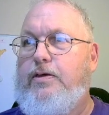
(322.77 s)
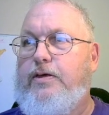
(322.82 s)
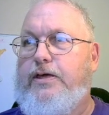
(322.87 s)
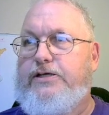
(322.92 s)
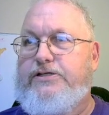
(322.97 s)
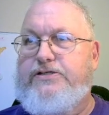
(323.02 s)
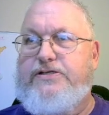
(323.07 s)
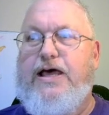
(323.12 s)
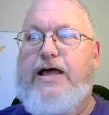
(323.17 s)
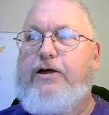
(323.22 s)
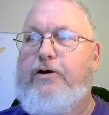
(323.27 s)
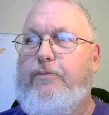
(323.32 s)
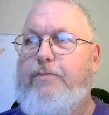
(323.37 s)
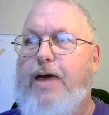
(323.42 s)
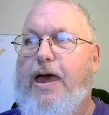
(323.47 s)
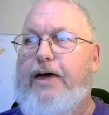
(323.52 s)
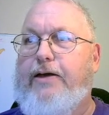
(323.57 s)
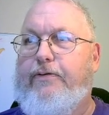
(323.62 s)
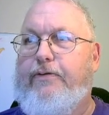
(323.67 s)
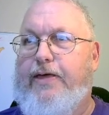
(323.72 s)
It's not going to
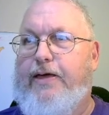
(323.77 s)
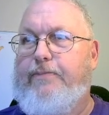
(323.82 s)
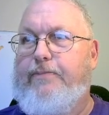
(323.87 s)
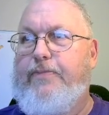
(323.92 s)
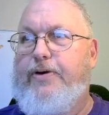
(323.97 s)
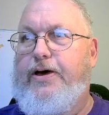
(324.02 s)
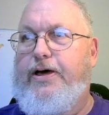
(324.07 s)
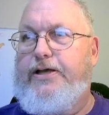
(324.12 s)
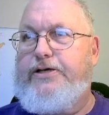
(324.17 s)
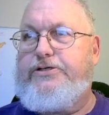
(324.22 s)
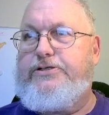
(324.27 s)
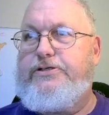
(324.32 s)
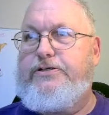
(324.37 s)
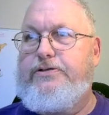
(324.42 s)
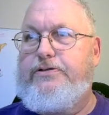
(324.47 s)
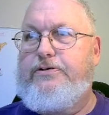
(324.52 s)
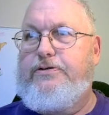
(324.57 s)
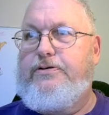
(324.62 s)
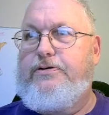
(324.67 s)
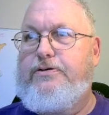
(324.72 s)
matter that much.
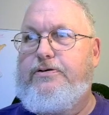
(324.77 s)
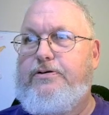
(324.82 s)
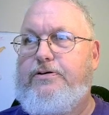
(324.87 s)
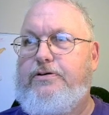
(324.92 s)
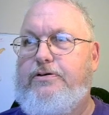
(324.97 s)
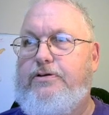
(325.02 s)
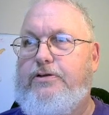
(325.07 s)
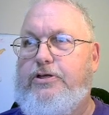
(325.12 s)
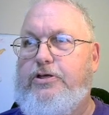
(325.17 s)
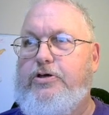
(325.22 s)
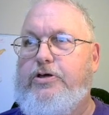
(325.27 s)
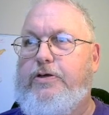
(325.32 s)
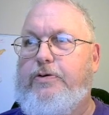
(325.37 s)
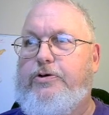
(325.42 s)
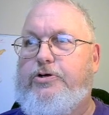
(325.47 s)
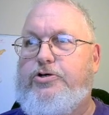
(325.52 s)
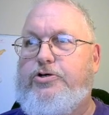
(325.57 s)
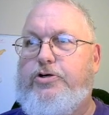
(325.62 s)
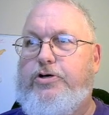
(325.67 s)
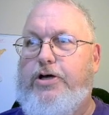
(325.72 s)
You can
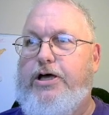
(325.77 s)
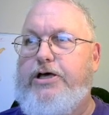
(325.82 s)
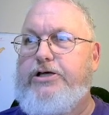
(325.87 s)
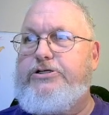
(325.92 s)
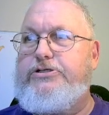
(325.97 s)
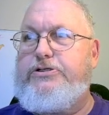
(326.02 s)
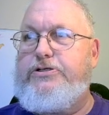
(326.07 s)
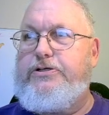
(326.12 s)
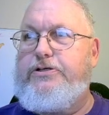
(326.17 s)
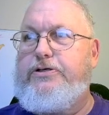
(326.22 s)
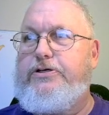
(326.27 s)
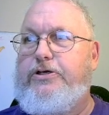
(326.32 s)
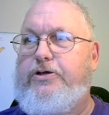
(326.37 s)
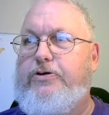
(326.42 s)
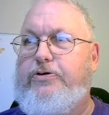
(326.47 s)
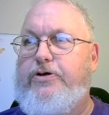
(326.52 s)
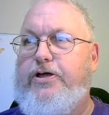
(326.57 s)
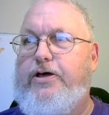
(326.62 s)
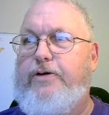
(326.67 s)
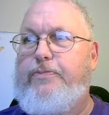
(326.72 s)
trust your
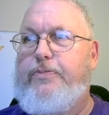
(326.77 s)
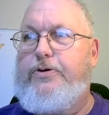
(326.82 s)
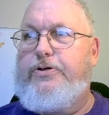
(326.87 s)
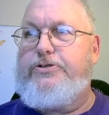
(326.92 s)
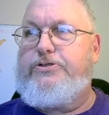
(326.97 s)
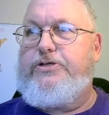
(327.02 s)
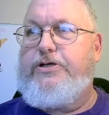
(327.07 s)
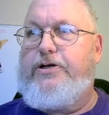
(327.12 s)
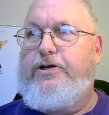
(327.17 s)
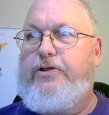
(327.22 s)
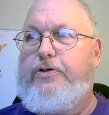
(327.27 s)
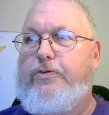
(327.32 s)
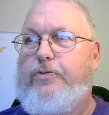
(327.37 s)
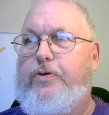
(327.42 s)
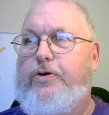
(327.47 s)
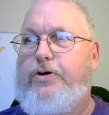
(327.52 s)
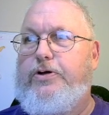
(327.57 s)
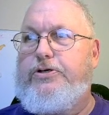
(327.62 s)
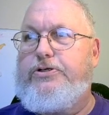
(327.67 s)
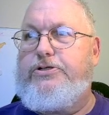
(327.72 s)
numbers, in other
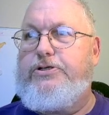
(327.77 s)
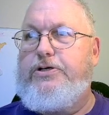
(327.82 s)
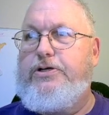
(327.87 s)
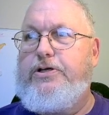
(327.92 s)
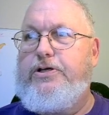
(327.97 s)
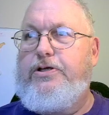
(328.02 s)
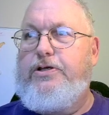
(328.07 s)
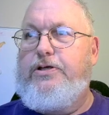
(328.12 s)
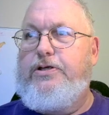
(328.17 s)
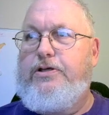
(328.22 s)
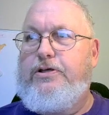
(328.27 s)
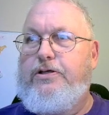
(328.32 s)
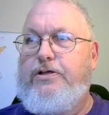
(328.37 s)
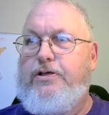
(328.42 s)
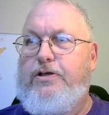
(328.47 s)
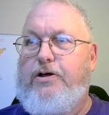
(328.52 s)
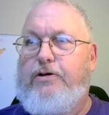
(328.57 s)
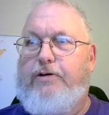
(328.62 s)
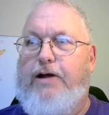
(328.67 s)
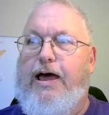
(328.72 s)
words.
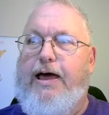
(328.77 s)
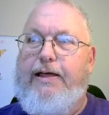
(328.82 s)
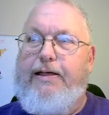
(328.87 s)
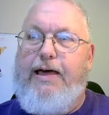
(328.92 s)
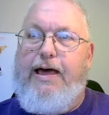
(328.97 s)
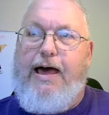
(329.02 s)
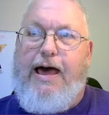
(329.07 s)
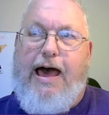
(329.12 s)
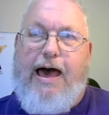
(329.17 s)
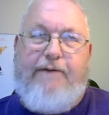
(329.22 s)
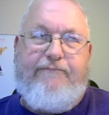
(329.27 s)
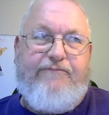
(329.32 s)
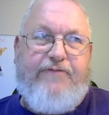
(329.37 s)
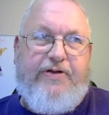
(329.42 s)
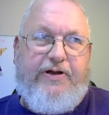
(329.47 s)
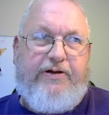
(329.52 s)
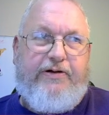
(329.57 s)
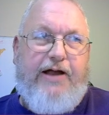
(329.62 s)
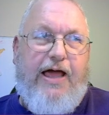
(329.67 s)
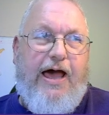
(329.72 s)
All right, I
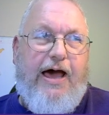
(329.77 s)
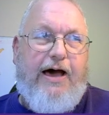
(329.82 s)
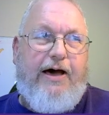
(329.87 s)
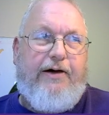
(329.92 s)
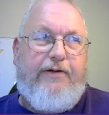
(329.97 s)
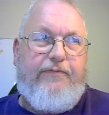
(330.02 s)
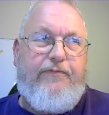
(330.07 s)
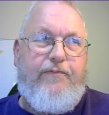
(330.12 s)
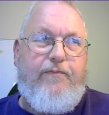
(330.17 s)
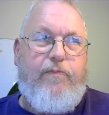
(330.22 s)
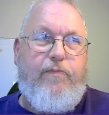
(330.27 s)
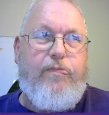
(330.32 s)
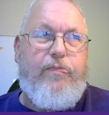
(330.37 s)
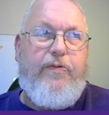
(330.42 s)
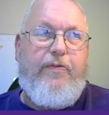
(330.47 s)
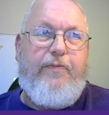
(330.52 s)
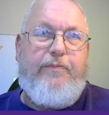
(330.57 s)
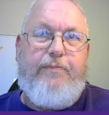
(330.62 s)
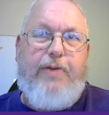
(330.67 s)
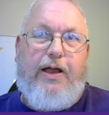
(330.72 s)
figured out
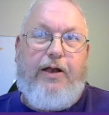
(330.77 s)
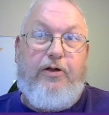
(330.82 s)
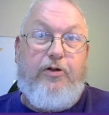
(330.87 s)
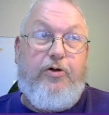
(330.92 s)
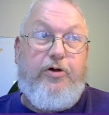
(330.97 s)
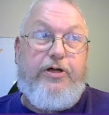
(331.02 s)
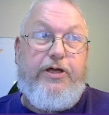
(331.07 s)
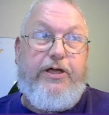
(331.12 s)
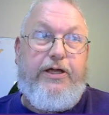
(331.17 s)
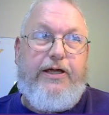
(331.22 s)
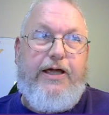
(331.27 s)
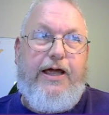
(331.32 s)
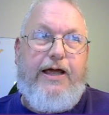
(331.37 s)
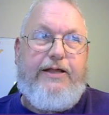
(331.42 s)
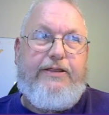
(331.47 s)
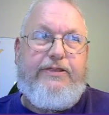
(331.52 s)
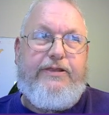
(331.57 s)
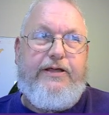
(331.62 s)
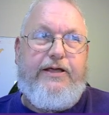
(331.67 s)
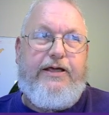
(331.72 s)
by looking
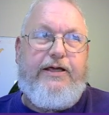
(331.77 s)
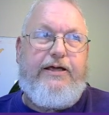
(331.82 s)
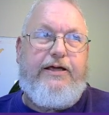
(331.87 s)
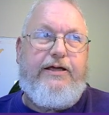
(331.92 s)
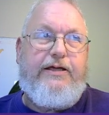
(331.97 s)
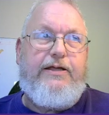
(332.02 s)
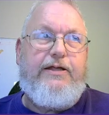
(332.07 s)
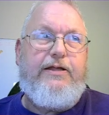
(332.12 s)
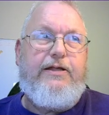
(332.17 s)
at the